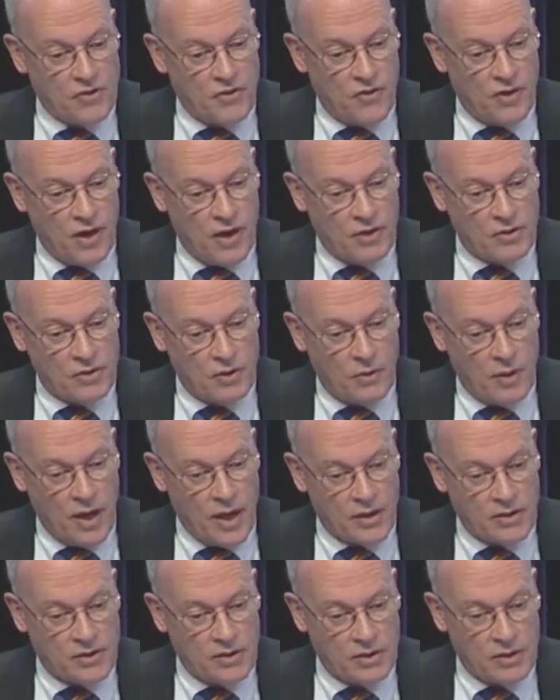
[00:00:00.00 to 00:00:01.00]
of the
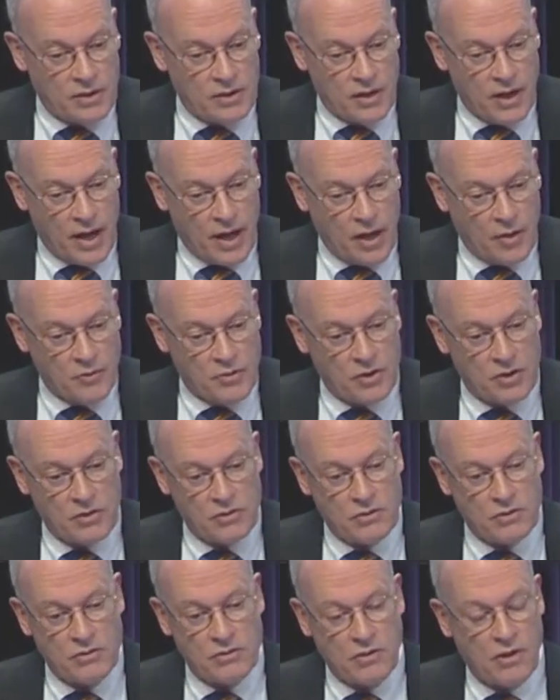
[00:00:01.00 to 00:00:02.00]
SOS and Adams and
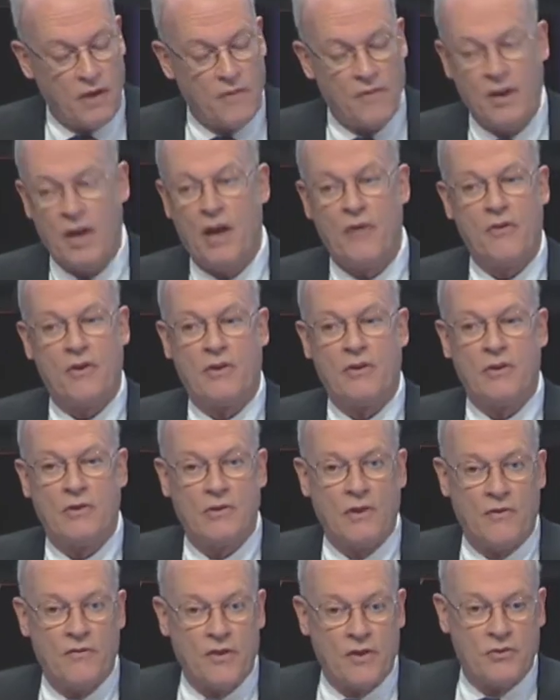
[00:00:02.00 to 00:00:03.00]
every other
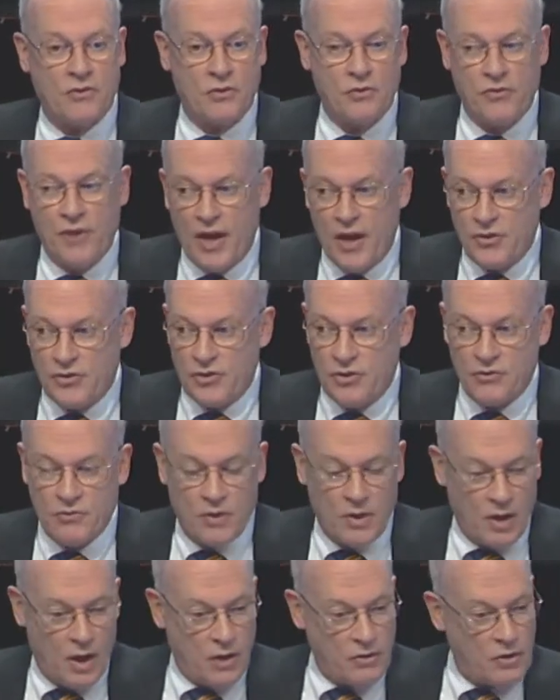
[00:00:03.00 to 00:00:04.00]
of the
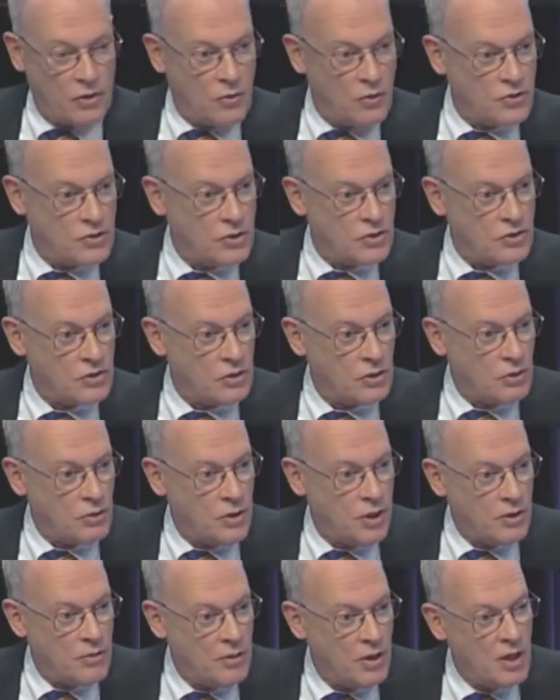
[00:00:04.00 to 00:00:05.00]
2,300 was
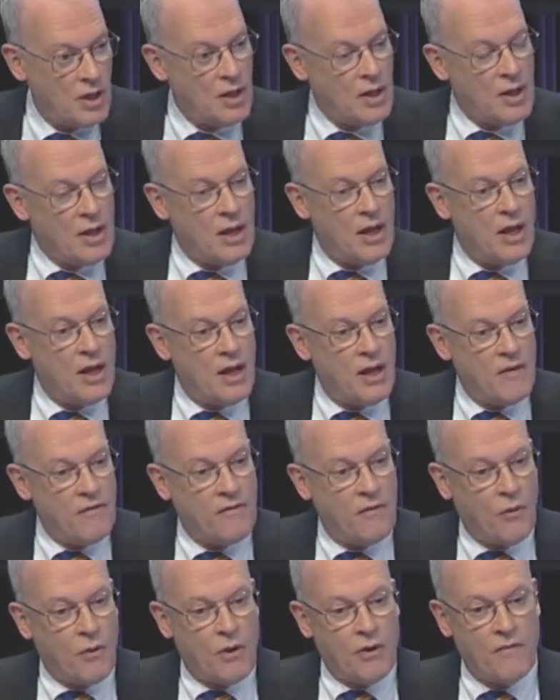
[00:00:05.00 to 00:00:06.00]
excluded
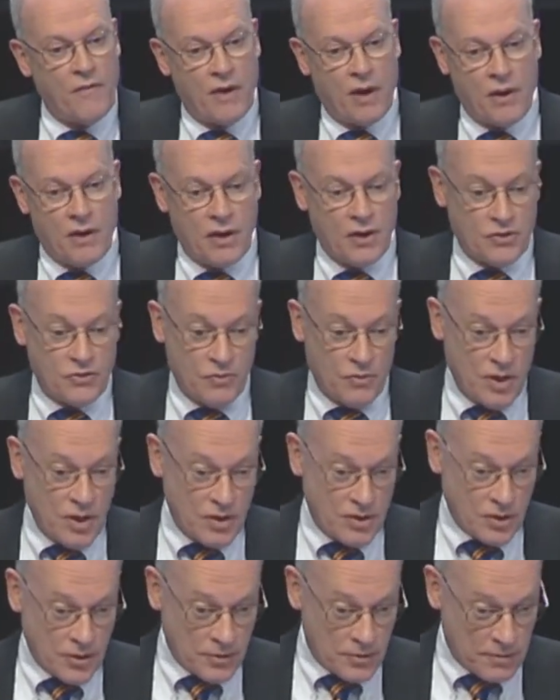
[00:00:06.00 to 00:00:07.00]
for various
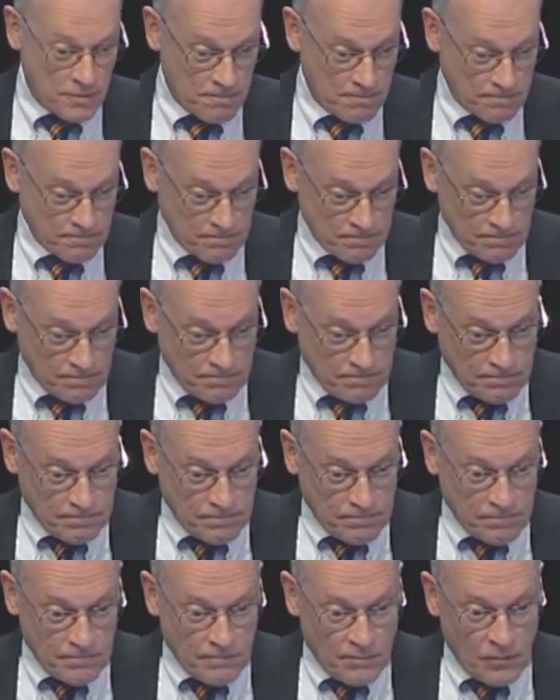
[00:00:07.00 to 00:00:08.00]
reasons.
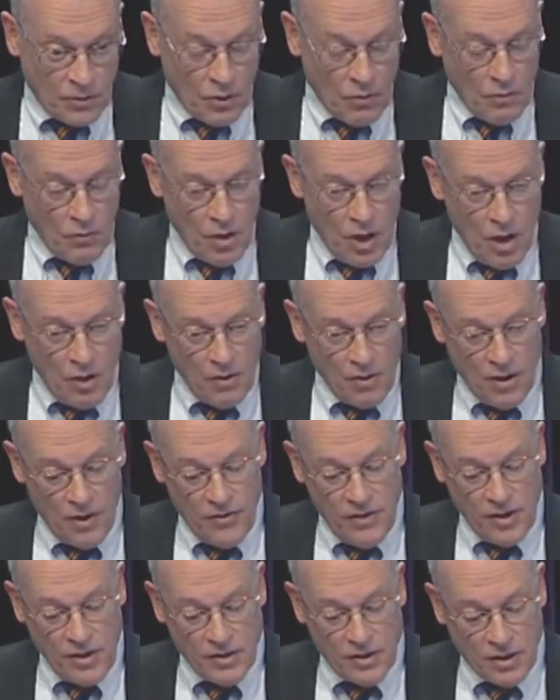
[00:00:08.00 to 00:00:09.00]
Well,
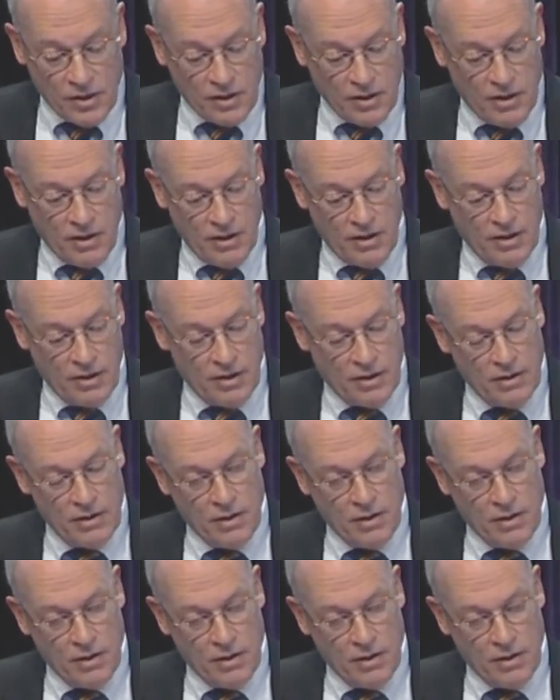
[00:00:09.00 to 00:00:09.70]
this occurred